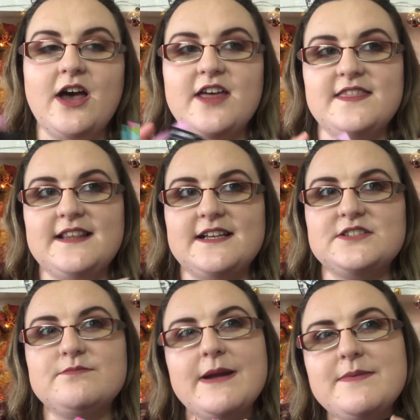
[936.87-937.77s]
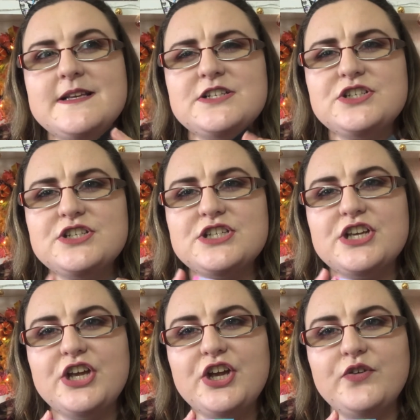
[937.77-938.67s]
I think maybe they should do
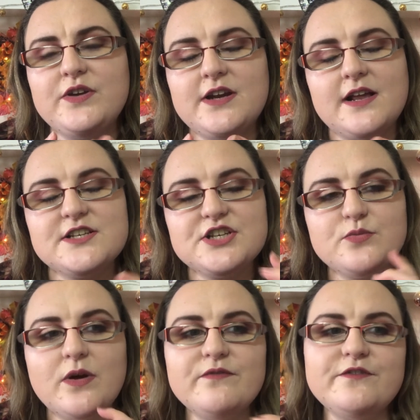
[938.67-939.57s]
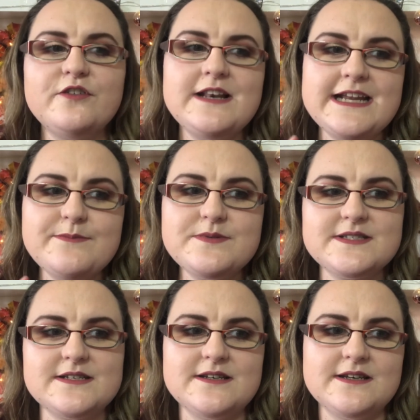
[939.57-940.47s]
two, you know, like do one for
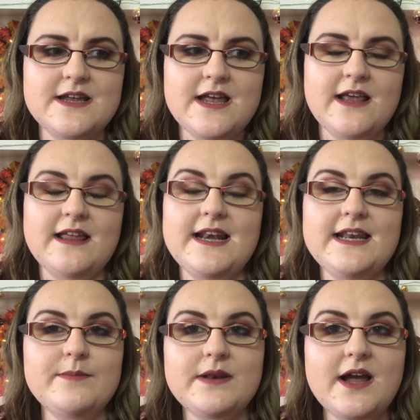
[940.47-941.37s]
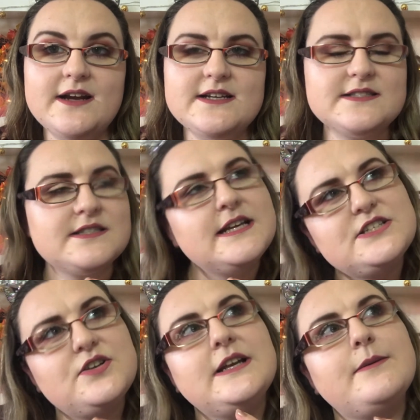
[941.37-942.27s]
lips and like lip liners. Do they
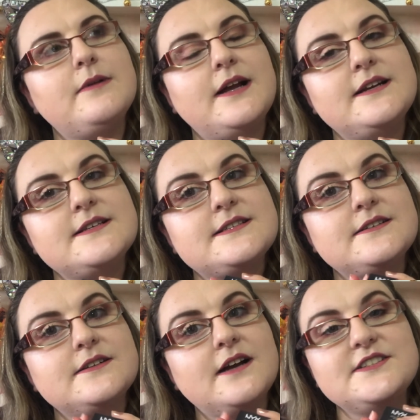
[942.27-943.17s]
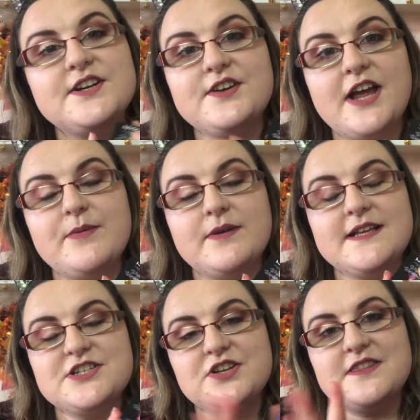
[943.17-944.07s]
do lip liners? I don't know, but they
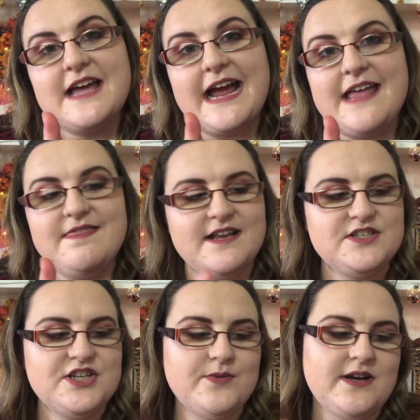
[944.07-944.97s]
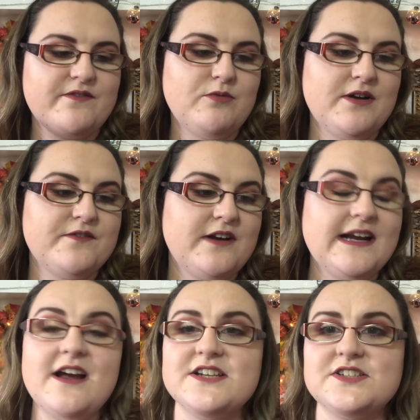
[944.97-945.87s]
should do that and then do another one for
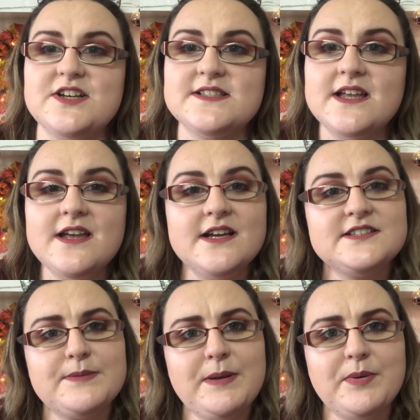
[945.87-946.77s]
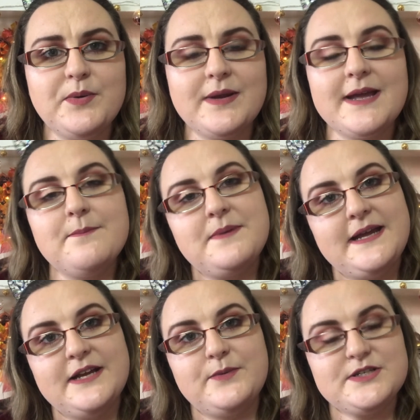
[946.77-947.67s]
like eyeshadows so people can
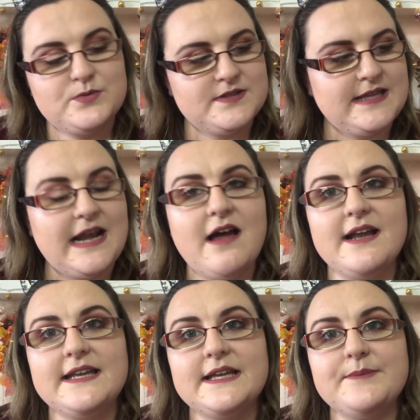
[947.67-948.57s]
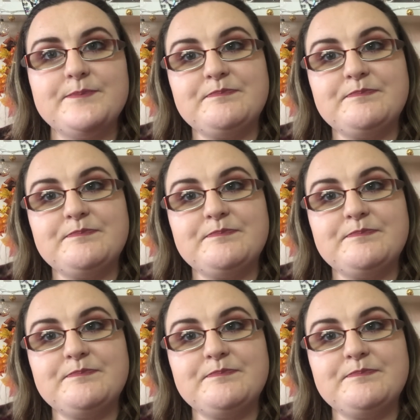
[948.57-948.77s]
pick which one they like.